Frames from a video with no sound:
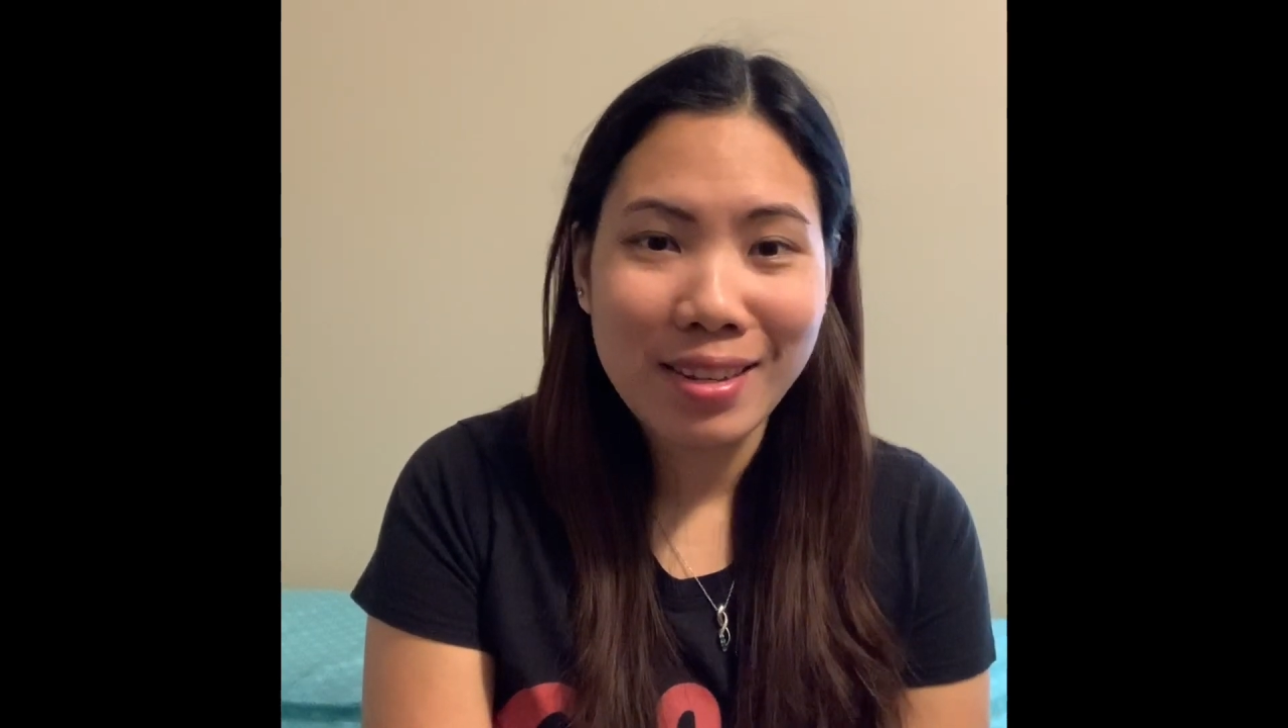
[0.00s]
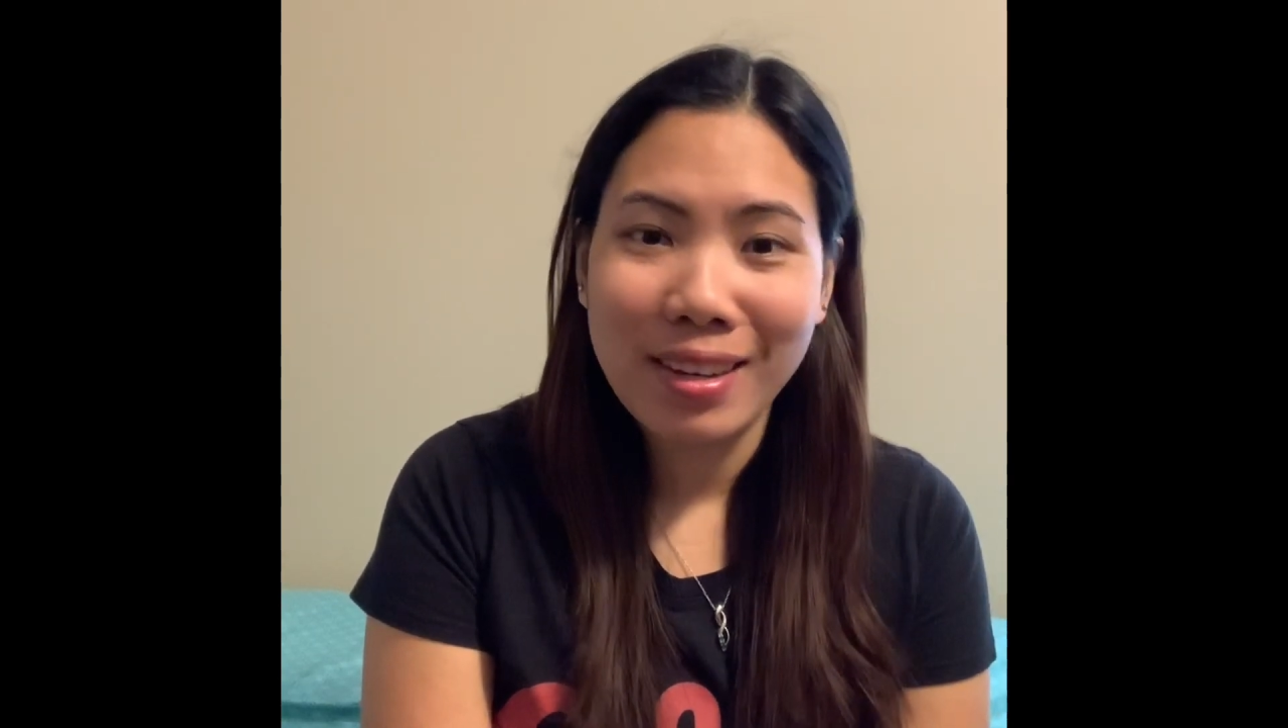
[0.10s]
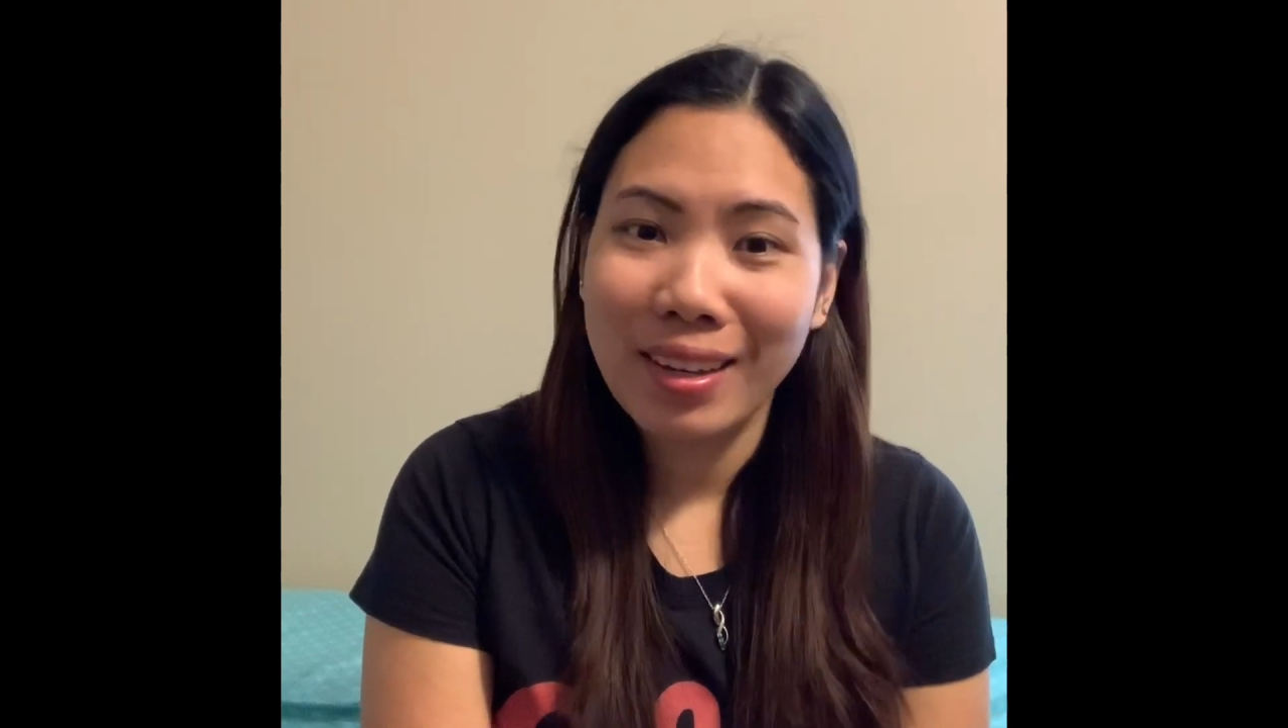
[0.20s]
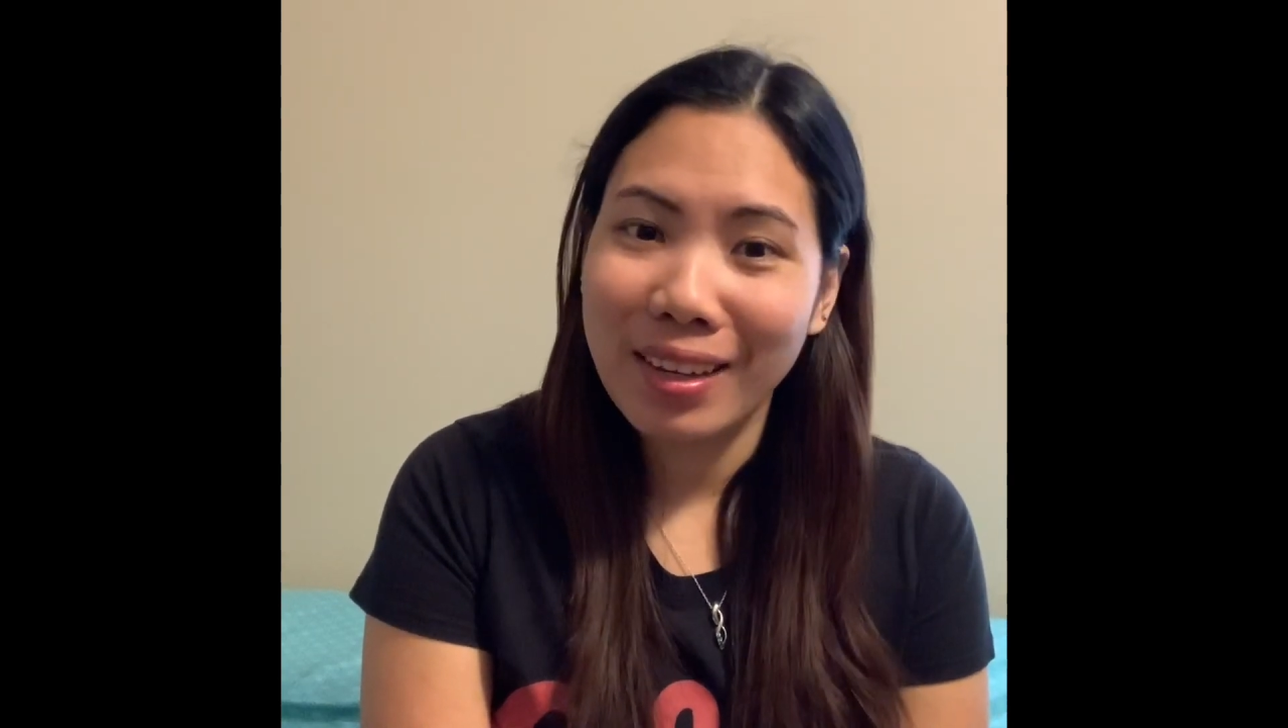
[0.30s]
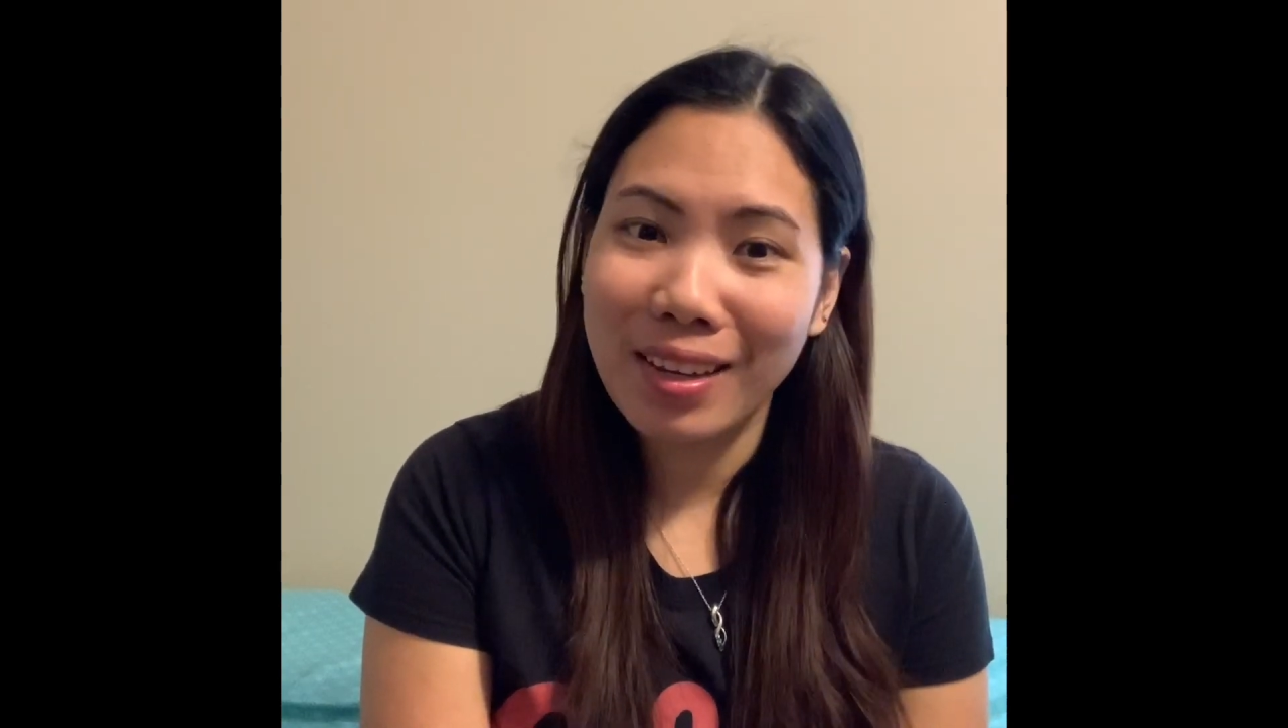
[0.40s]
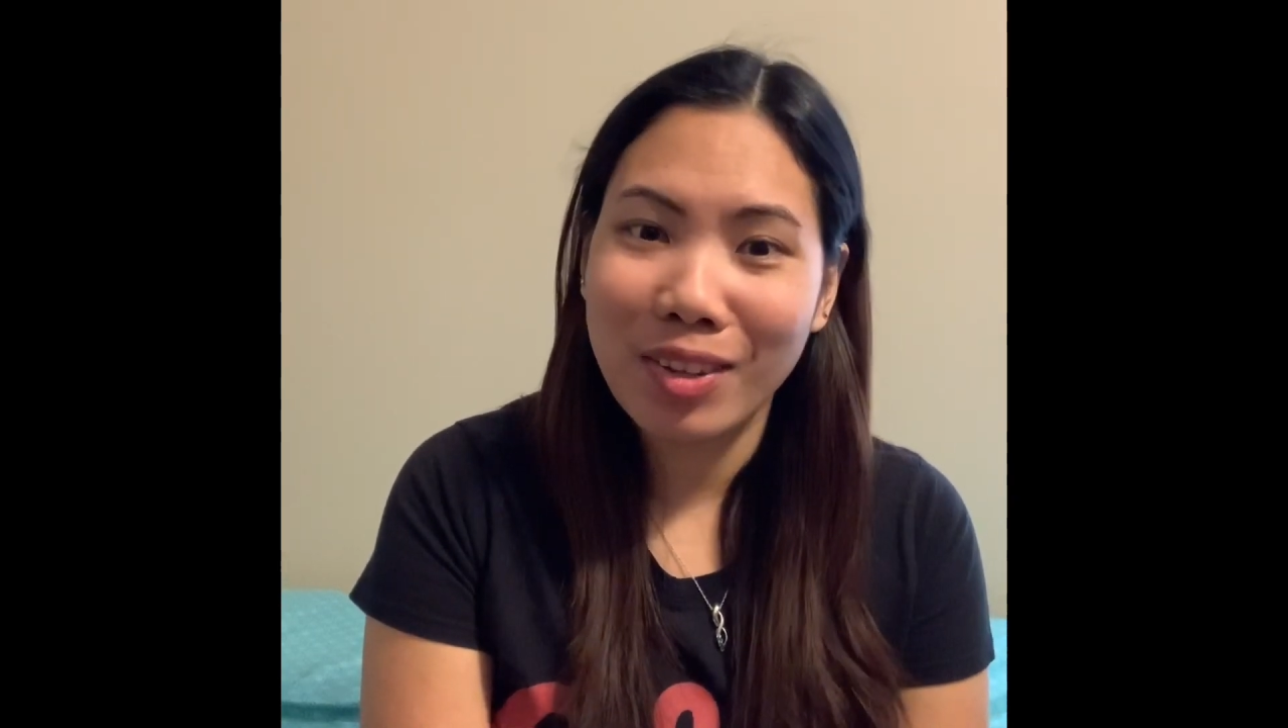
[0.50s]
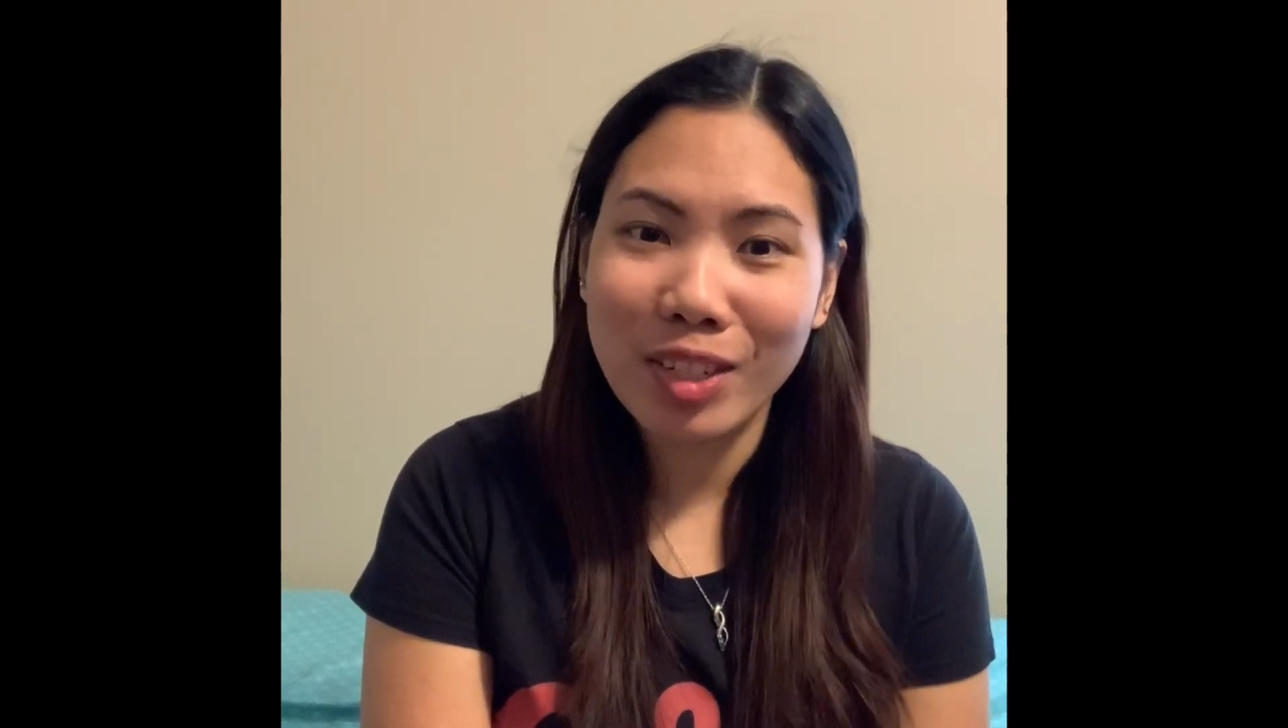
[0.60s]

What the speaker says: he goes